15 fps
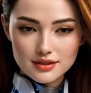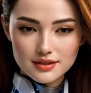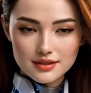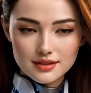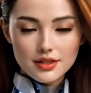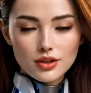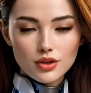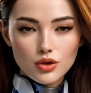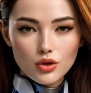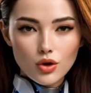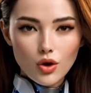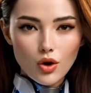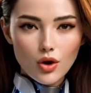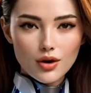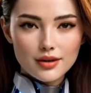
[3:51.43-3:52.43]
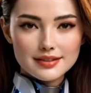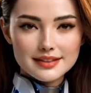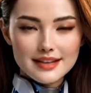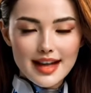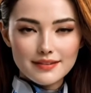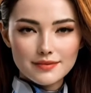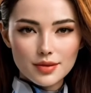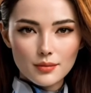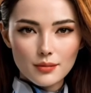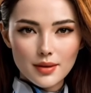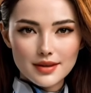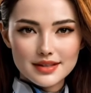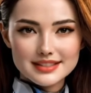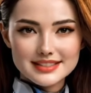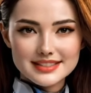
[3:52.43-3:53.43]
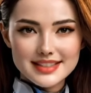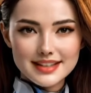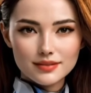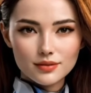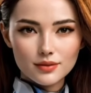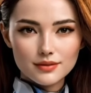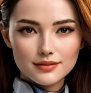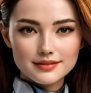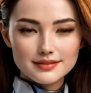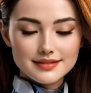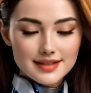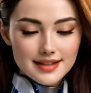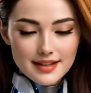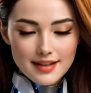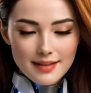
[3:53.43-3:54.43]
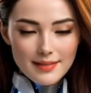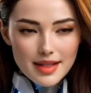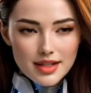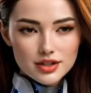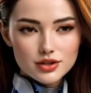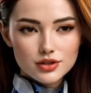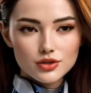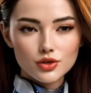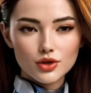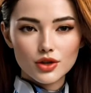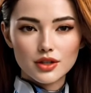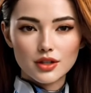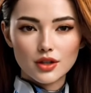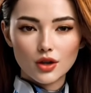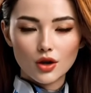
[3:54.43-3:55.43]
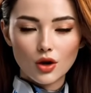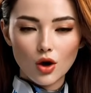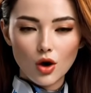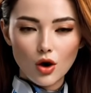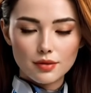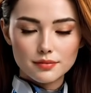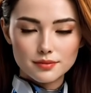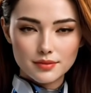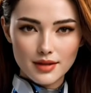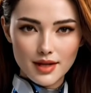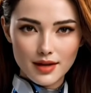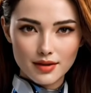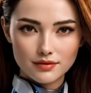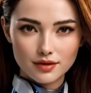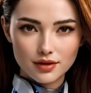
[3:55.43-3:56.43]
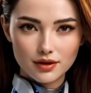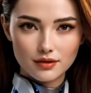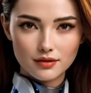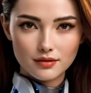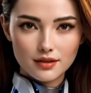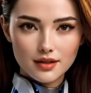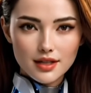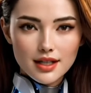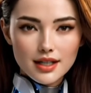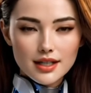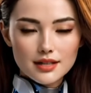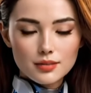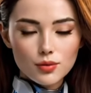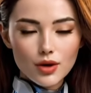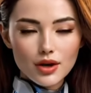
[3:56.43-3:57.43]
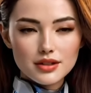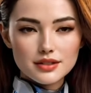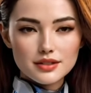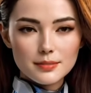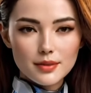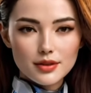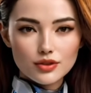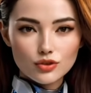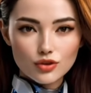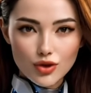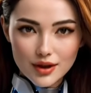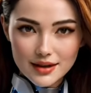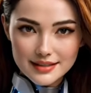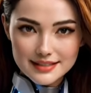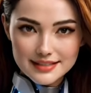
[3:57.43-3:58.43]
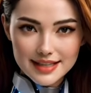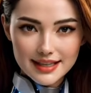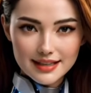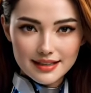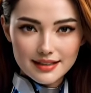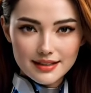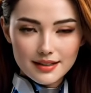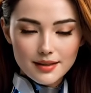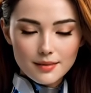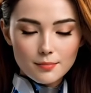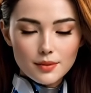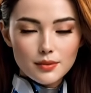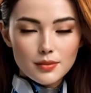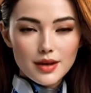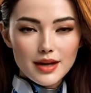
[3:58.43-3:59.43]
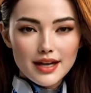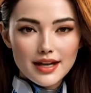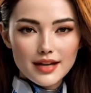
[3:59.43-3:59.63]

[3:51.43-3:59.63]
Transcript: Meanwhile, my knight is going to f5. His knight steps to h5, and mine lands. It touches his queen on a7.